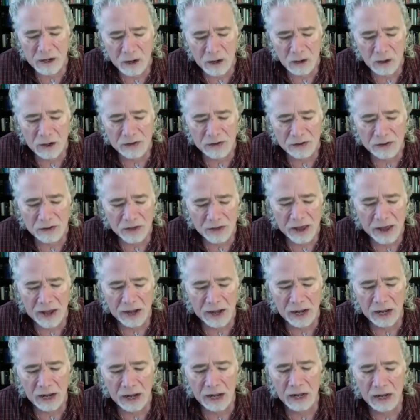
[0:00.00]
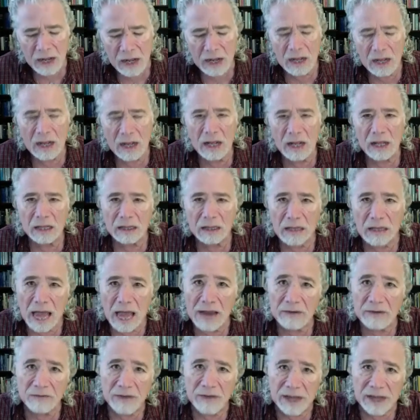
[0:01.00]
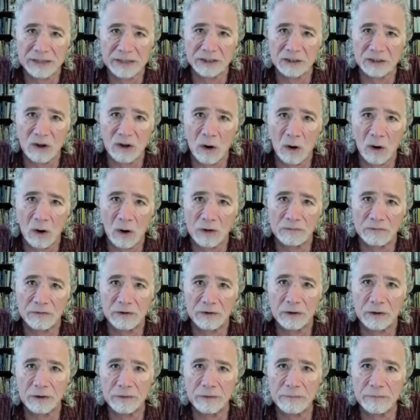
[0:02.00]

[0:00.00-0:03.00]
good thing life has to offer.